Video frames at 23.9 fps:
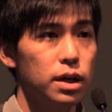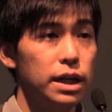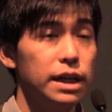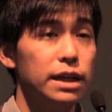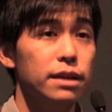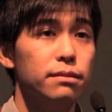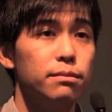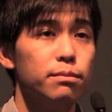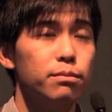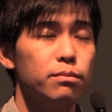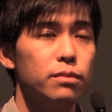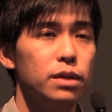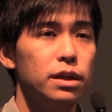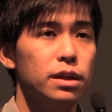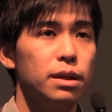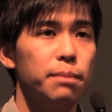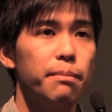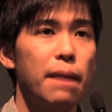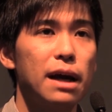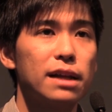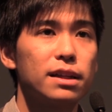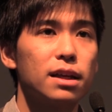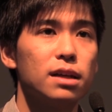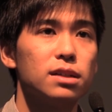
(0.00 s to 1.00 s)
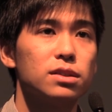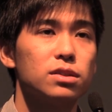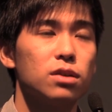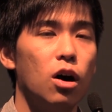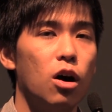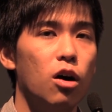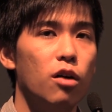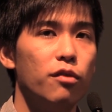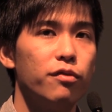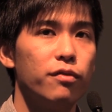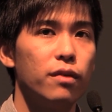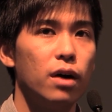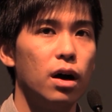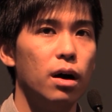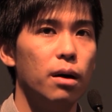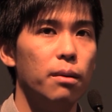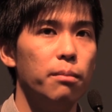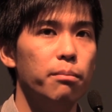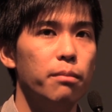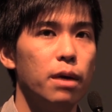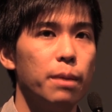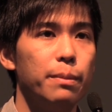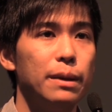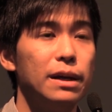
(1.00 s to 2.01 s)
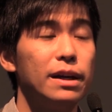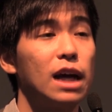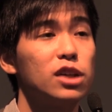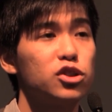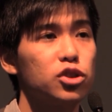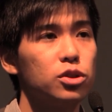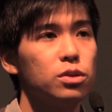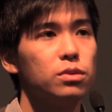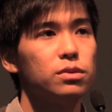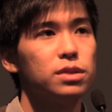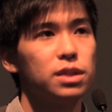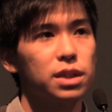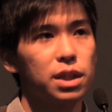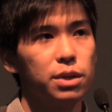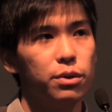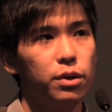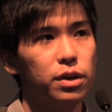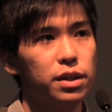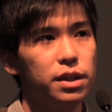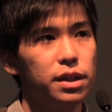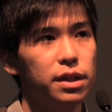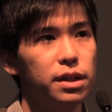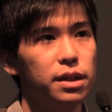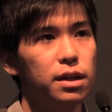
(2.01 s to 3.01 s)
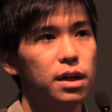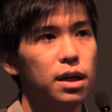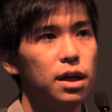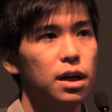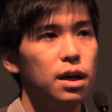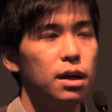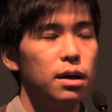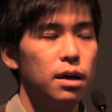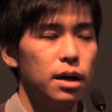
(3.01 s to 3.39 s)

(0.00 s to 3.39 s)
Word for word: in, in the matters of um, maybe national security.